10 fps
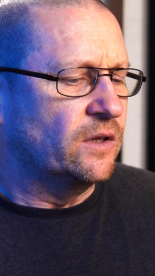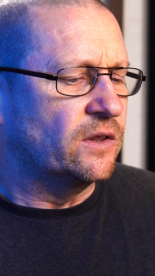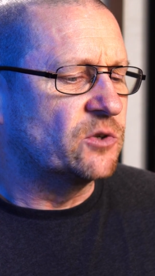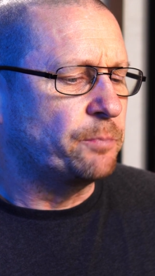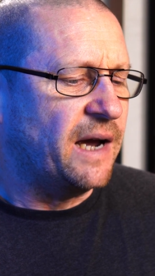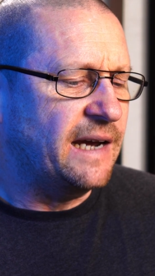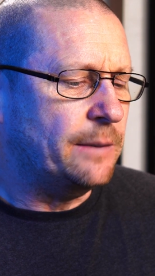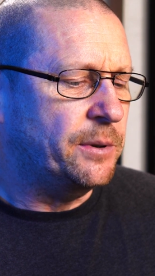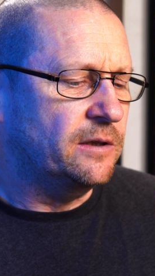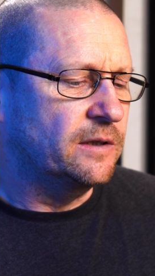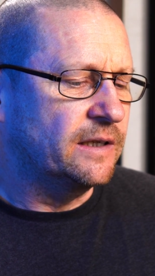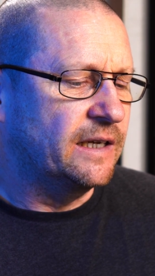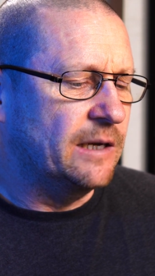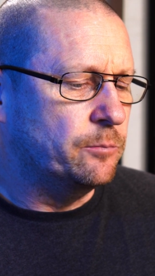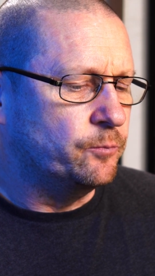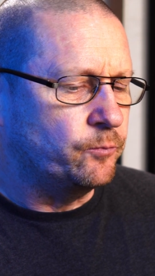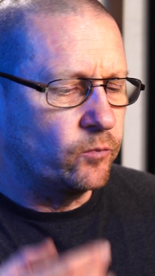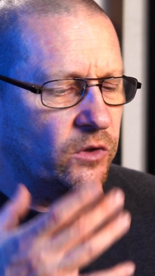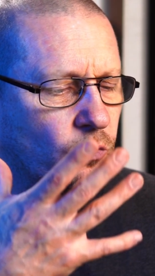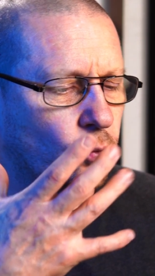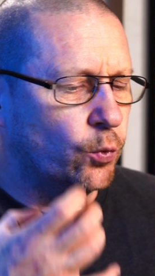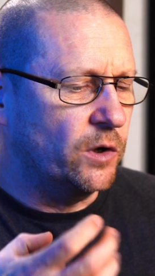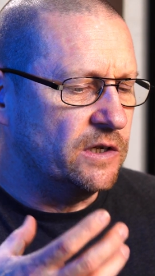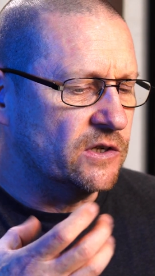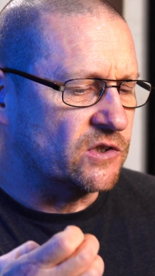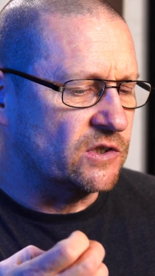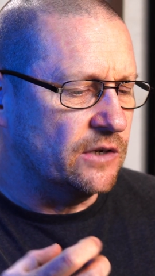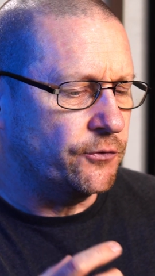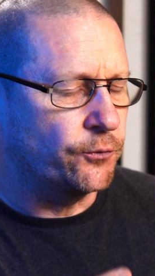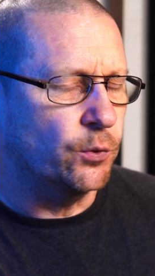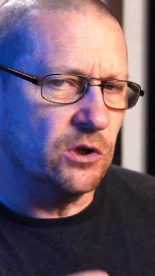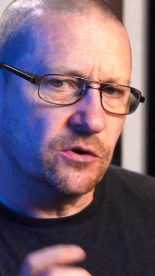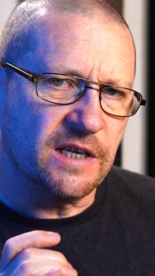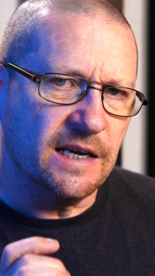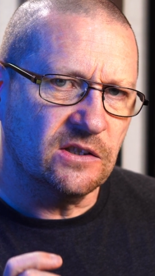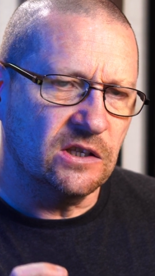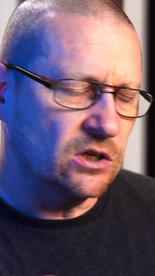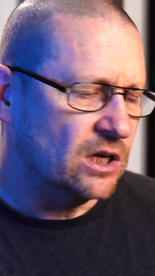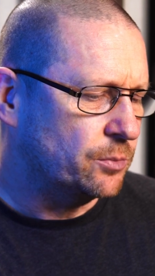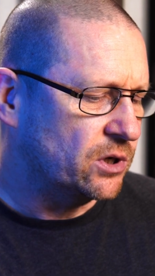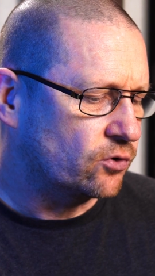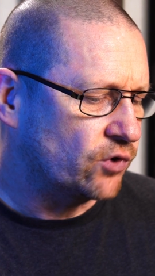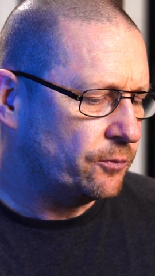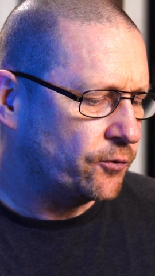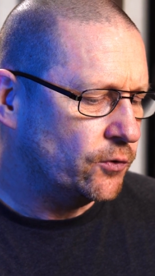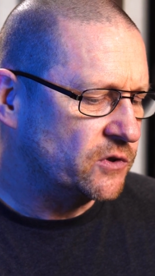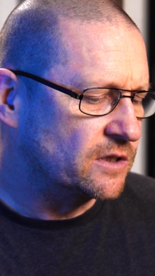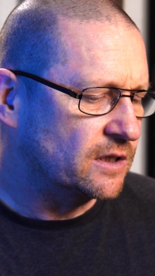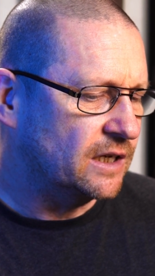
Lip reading: There's pineapple when you sniff. When you taste it, you get a bit of grapefruit.